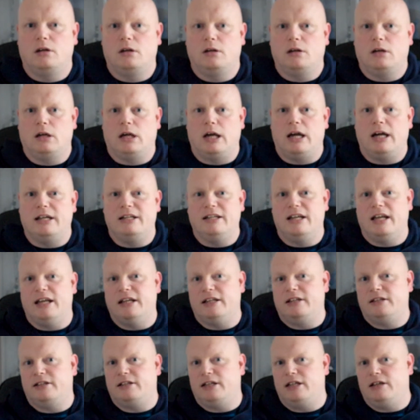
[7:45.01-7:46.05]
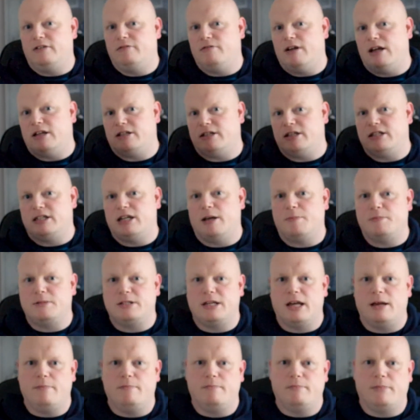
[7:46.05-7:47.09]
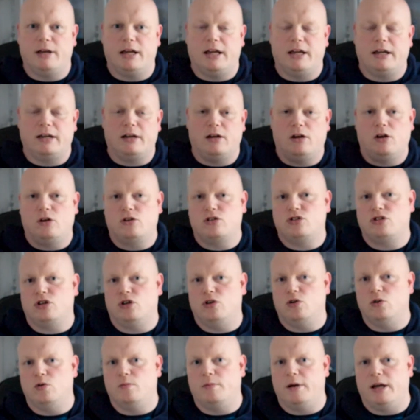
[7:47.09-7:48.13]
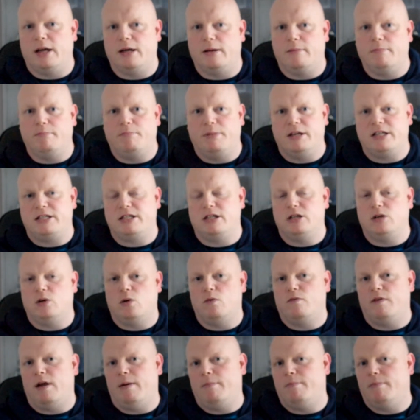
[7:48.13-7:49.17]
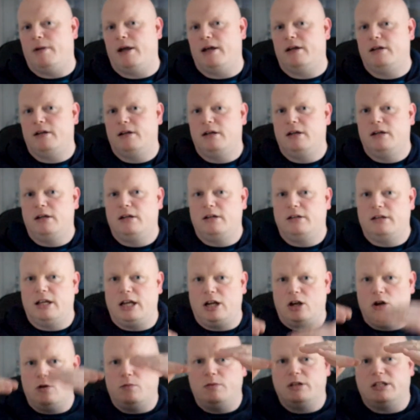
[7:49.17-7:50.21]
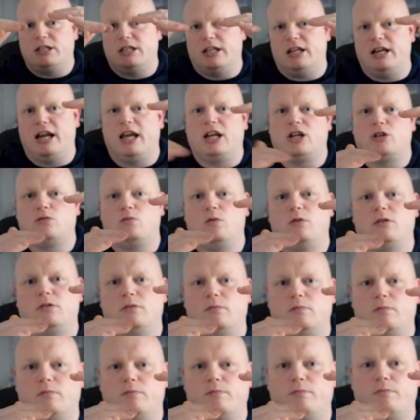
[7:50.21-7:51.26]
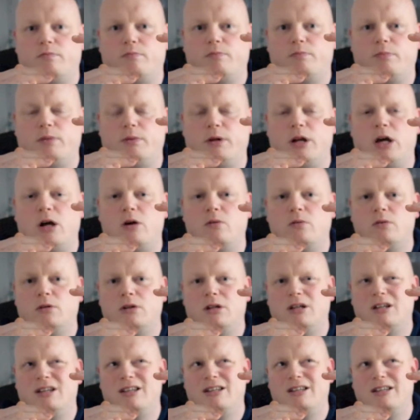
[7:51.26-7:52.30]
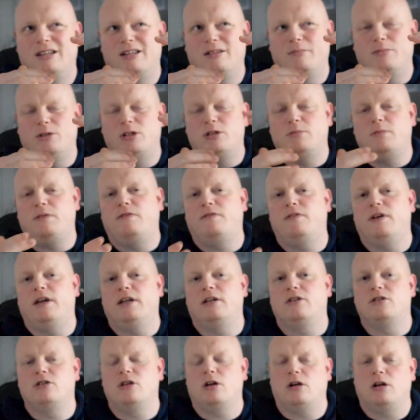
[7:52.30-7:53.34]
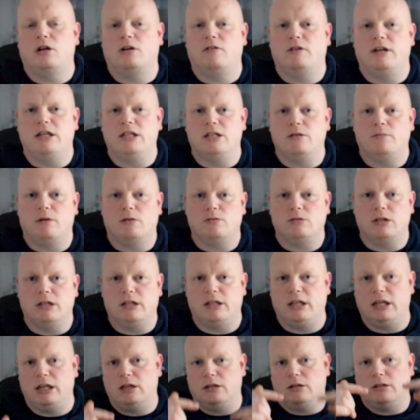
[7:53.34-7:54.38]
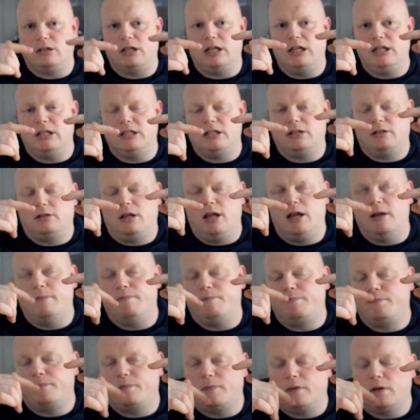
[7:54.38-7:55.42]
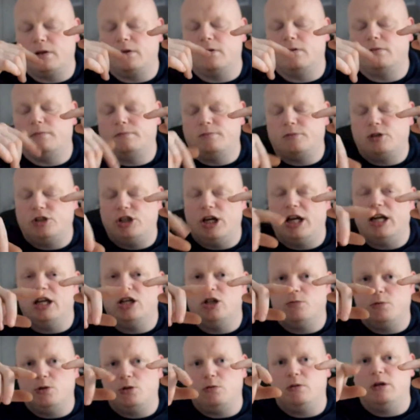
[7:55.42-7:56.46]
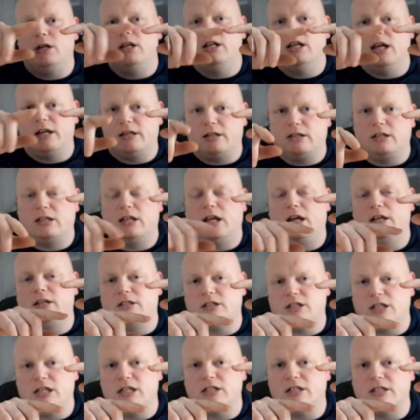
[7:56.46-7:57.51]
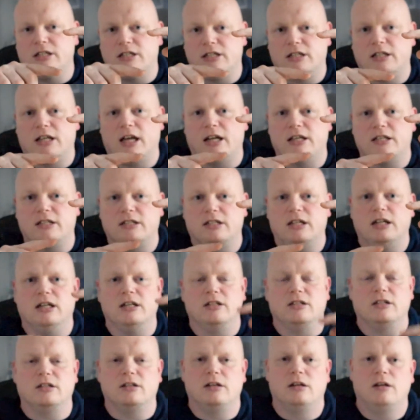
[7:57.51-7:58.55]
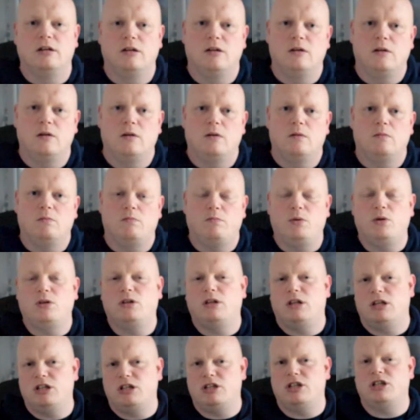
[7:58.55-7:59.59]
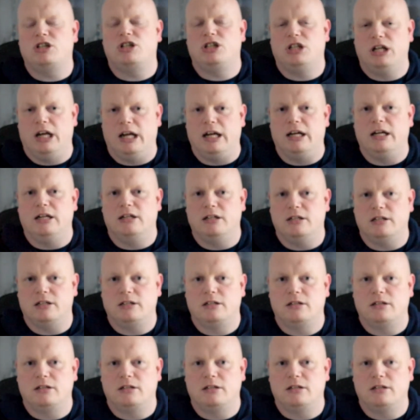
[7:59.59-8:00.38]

and then the rest of September, October and bits of November, they go into the next one below. But to be fair, there's not a great amount of the change between that season to that season, but there's a change.